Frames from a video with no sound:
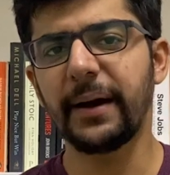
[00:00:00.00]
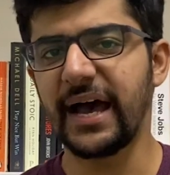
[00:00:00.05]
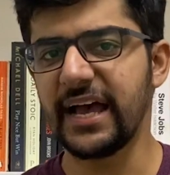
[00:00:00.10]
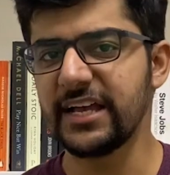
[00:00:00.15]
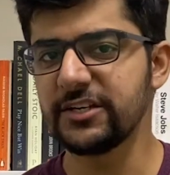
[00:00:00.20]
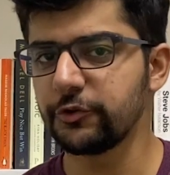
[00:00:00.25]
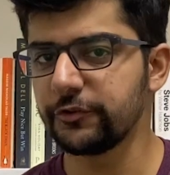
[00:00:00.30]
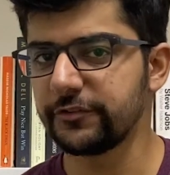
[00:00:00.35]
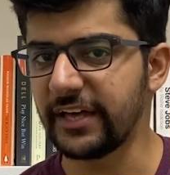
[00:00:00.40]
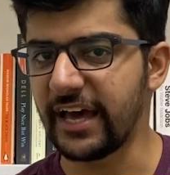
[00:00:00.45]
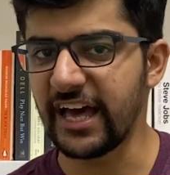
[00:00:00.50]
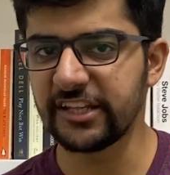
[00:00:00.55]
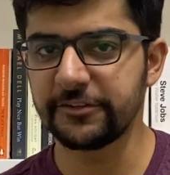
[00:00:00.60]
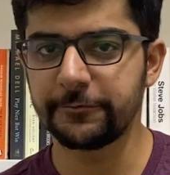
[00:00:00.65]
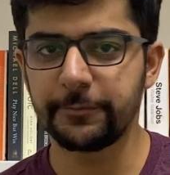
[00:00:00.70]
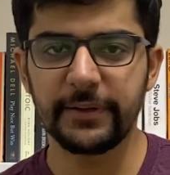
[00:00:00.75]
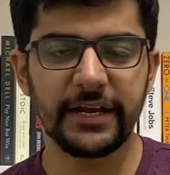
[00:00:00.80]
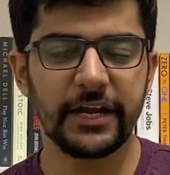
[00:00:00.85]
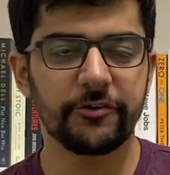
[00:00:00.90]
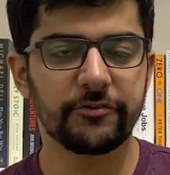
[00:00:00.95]
And Byjus
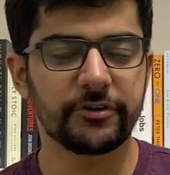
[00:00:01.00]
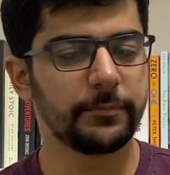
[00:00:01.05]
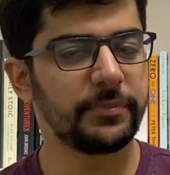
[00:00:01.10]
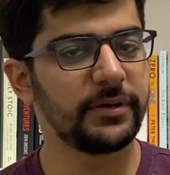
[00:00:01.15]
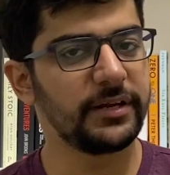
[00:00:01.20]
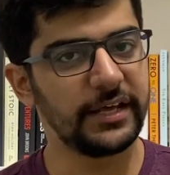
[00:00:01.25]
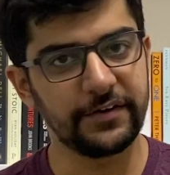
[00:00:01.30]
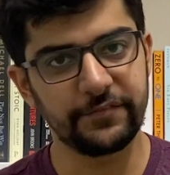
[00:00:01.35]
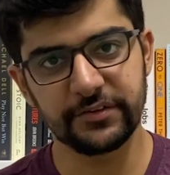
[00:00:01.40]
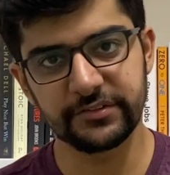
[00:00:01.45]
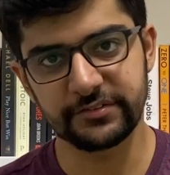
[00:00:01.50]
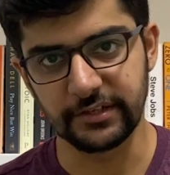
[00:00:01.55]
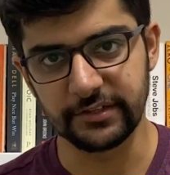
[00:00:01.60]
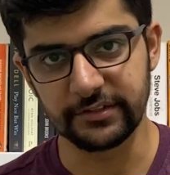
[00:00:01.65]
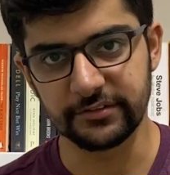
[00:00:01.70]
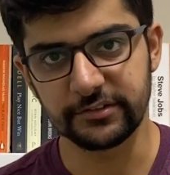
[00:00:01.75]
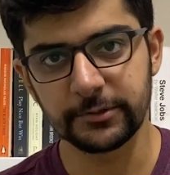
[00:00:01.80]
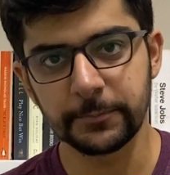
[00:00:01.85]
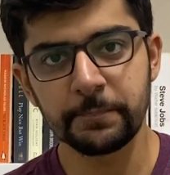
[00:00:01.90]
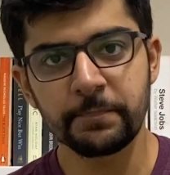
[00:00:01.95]
has been in trouble ever
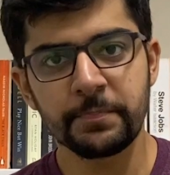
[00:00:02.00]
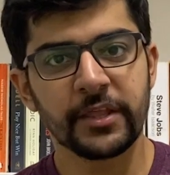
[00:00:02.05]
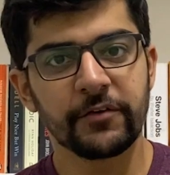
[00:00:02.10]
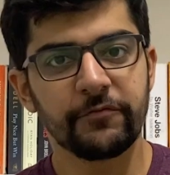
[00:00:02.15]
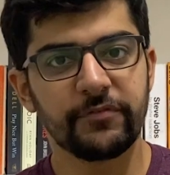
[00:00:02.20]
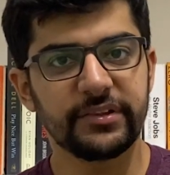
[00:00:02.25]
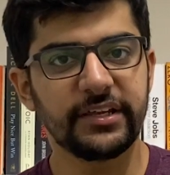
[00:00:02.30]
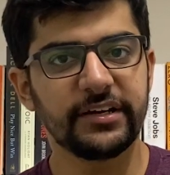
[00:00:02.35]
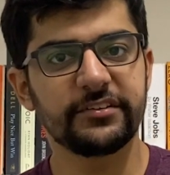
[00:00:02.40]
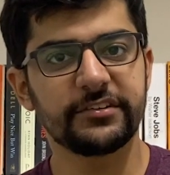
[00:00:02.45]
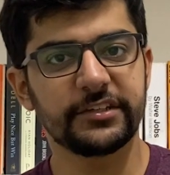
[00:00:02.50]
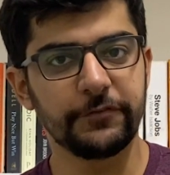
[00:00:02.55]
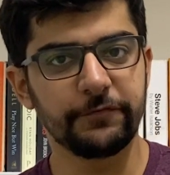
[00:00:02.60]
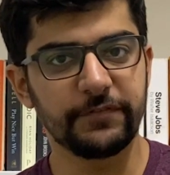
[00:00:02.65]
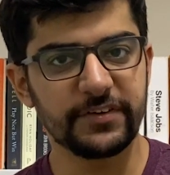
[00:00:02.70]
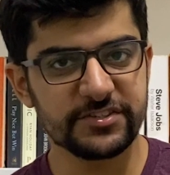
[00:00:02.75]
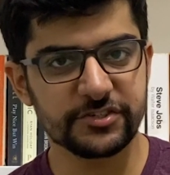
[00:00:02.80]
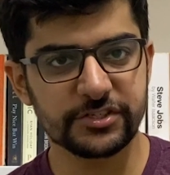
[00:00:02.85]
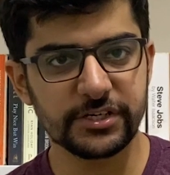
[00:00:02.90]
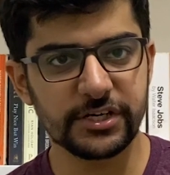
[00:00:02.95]
since, with its
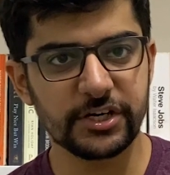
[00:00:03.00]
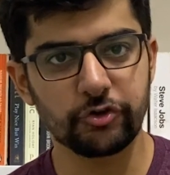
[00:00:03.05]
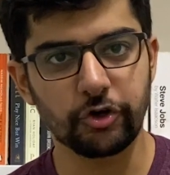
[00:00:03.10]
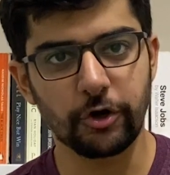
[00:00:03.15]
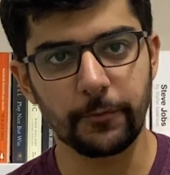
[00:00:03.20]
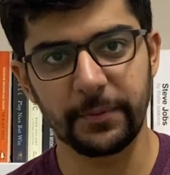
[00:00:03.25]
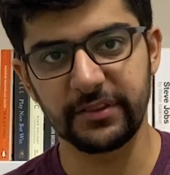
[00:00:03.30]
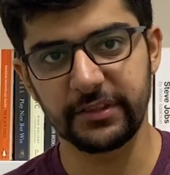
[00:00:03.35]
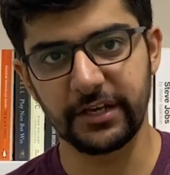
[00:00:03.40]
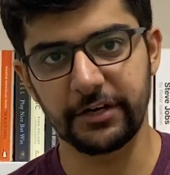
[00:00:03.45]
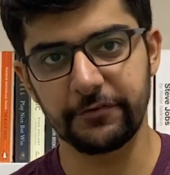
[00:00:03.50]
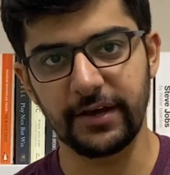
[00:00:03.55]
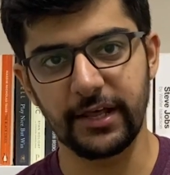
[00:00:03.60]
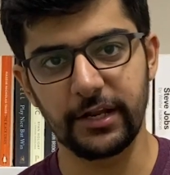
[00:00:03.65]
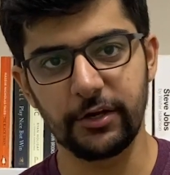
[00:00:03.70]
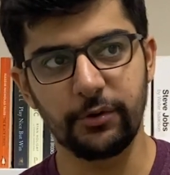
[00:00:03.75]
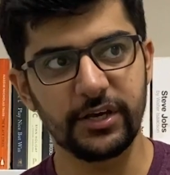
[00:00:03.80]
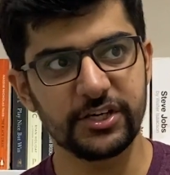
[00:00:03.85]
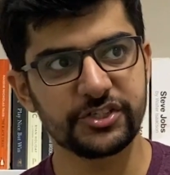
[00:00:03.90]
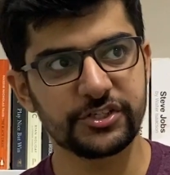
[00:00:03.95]
investors dropping their
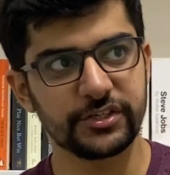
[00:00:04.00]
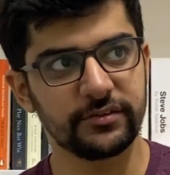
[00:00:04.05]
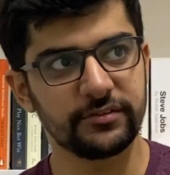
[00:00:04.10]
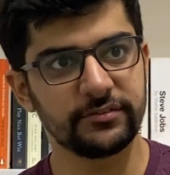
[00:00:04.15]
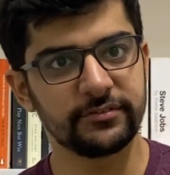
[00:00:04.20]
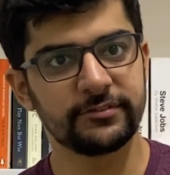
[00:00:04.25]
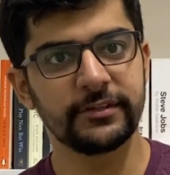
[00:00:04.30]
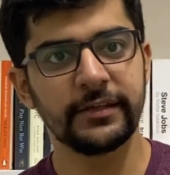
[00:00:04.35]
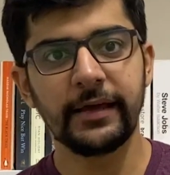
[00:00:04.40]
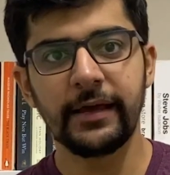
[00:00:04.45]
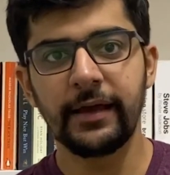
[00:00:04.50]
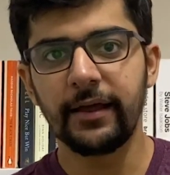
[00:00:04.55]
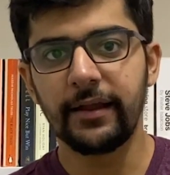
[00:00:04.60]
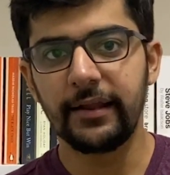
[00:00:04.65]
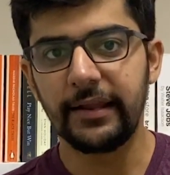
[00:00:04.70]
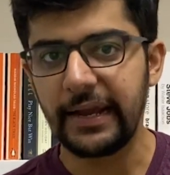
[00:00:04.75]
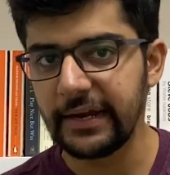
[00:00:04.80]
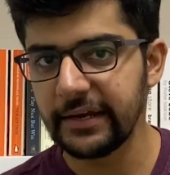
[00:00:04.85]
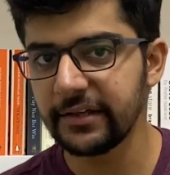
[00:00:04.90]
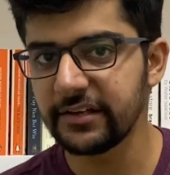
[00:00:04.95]
valuations,
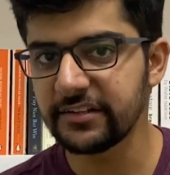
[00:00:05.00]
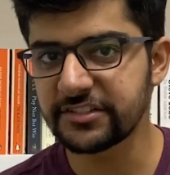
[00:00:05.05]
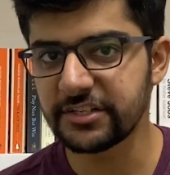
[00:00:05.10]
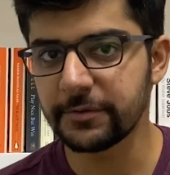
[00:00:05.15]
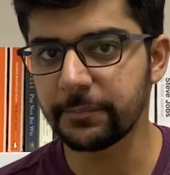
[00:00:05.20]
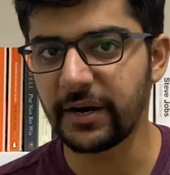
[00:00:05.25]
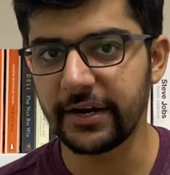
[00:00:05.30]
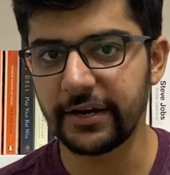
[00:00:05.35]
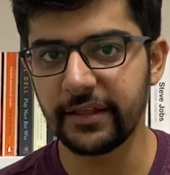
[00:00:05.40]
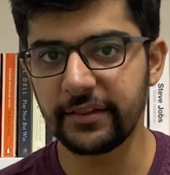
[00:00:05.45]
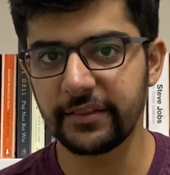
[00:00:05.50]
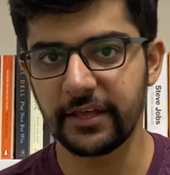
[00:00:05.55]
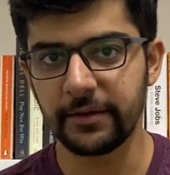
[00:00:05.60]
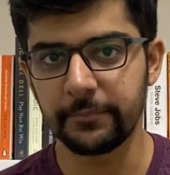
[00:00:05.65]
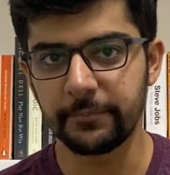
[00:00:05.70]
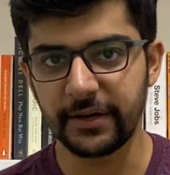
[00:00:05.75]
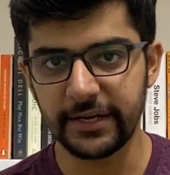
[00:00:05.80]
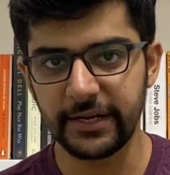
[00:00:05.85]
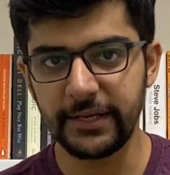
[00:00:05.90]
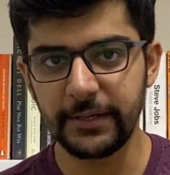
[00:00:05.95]
lenders demanding
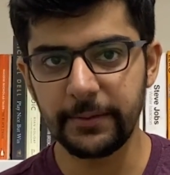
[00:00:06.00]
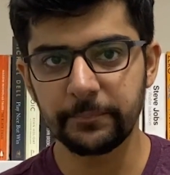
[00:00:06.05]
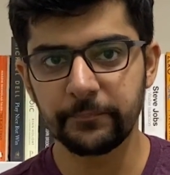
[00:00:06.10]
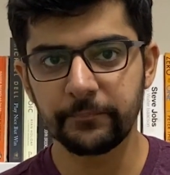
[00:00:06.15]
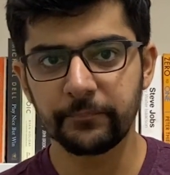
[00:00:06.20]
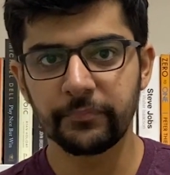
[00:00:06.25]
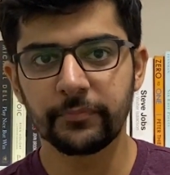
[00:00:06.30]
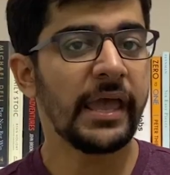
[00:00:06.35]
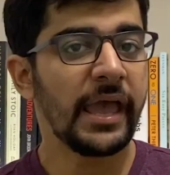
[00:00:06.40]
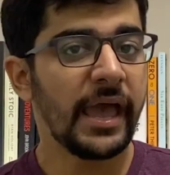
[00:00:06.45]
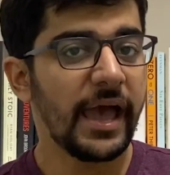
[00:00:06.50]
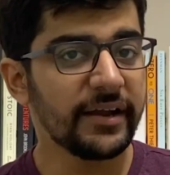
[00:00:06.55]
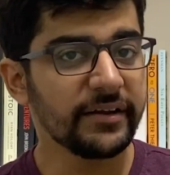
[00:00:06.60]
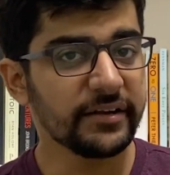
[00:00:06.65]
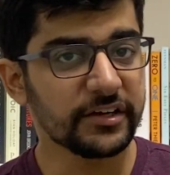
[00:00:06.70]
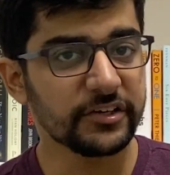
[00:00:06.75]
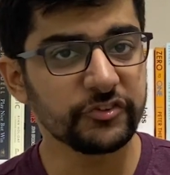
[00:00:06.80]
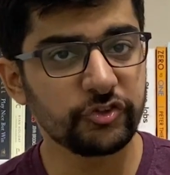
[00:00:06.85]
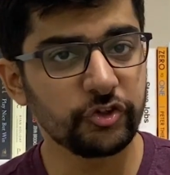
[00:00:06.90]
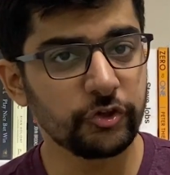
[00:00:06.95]
their money,
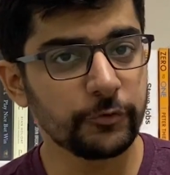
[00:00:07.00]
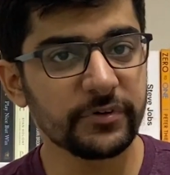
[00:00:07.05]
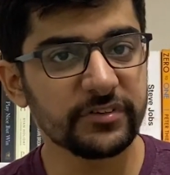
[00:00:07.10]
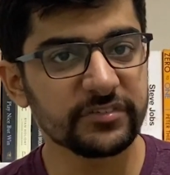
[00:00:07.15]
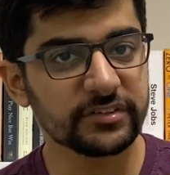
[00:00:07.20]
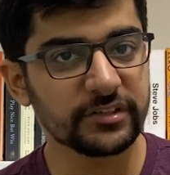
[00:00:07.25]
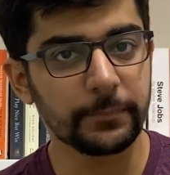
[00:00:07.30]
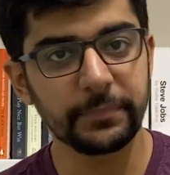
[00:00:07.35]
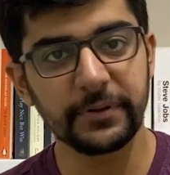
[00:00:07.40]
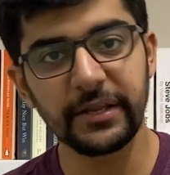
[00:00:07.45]
and consumers